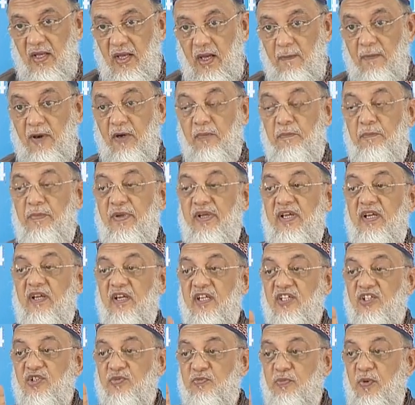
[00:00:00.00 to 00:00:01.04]
about being
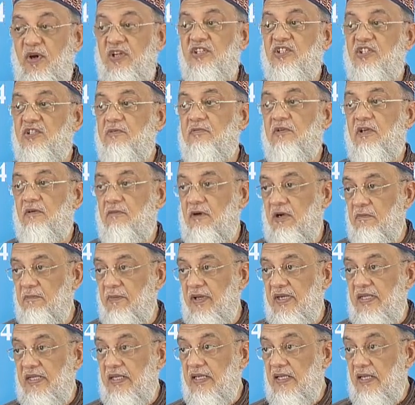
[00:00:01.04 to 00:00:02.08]
responsible about
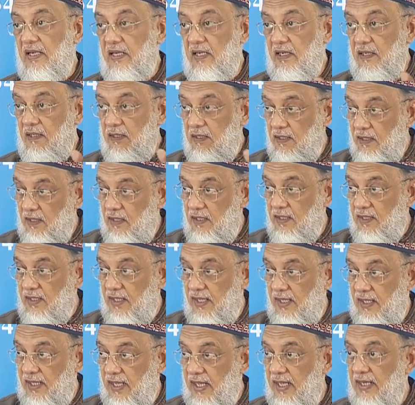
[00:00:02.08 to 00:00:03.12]
money. Earn
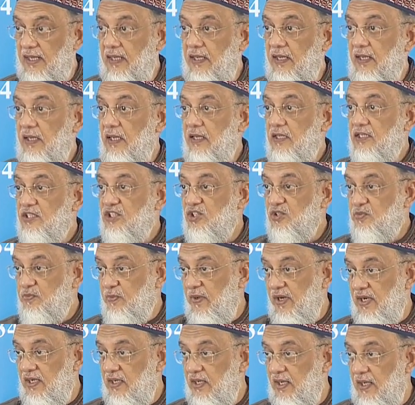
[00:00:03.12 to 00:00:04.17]
halal,
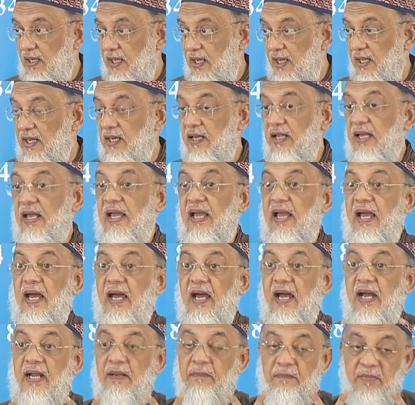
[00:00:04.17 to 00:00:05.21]
spend halal,
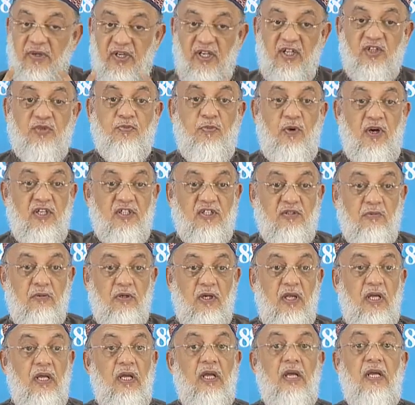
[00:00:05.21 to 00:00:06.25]
and be
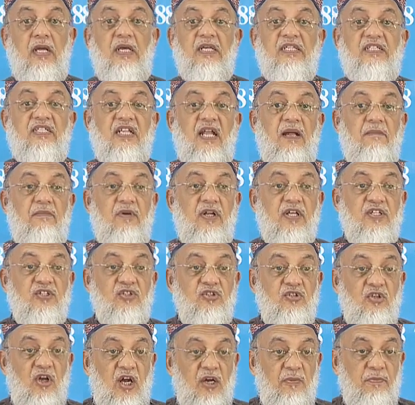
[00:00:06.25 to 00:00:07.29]
responsible. Islam does
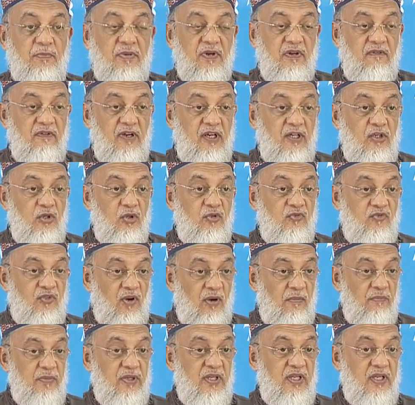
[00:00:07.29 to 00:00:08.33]
not prevent you
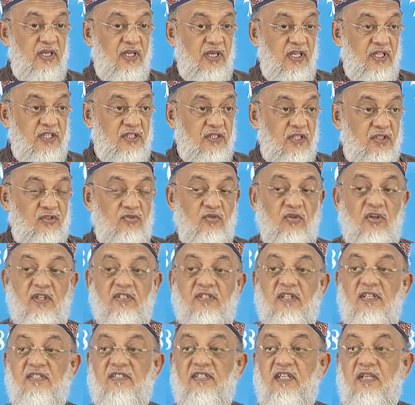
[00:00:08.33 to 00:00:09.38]
from being rich.
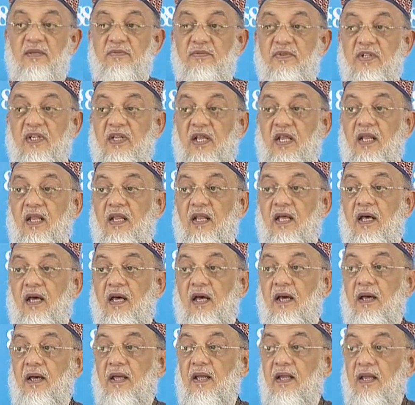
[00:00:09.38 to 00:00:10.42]
Rasulullah said,
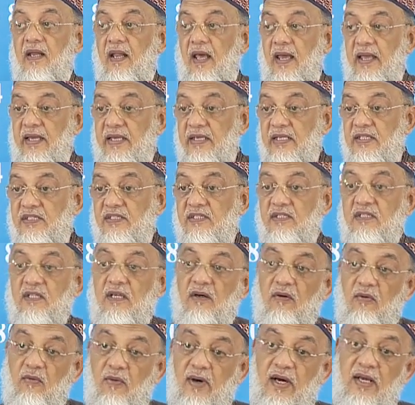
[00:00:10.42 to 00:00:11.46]
Allah likes
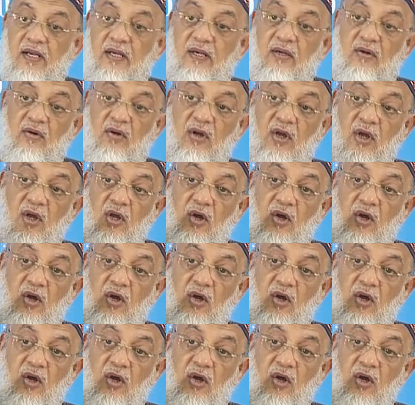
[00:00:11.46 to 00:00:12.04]
the one